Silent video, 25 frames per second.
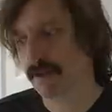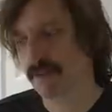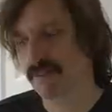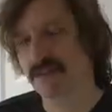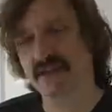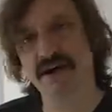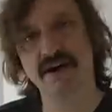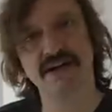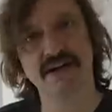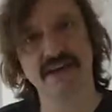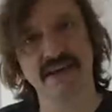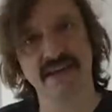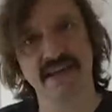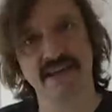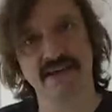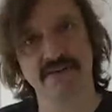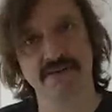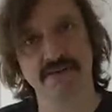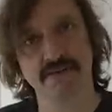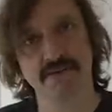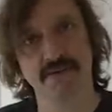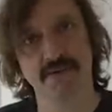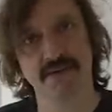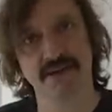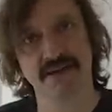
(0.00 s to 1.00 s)
the ironing here
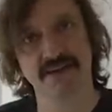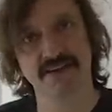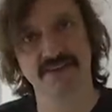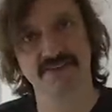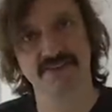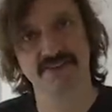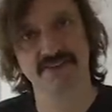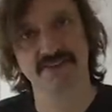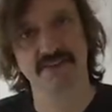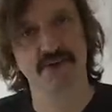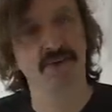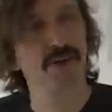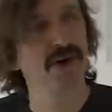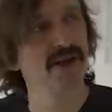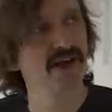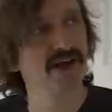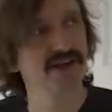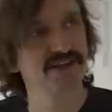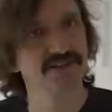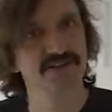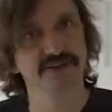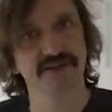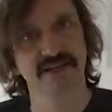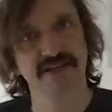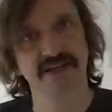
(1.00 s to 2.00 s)
in the mornings because I quite
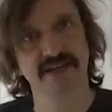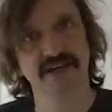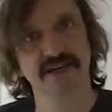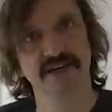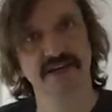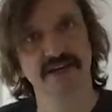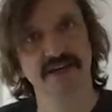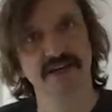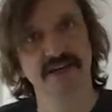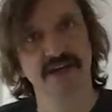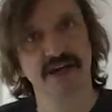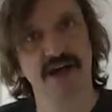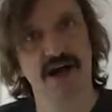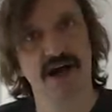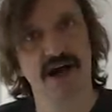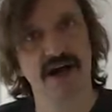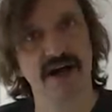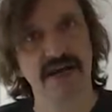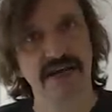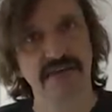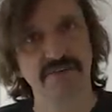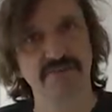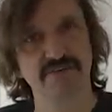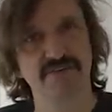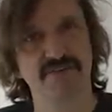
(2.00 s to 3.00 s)
like doing
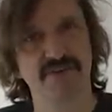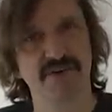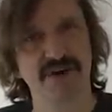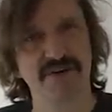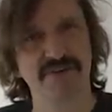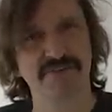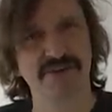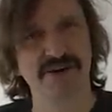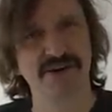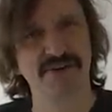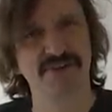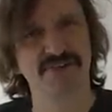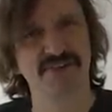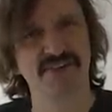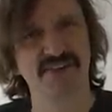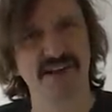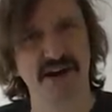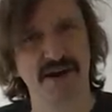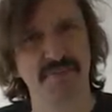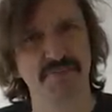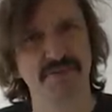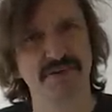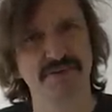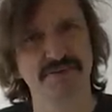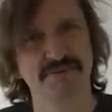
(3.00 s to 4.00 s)
ironing before everyone else is
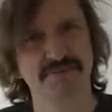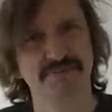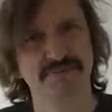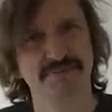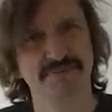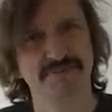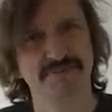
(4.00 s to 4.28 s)
up.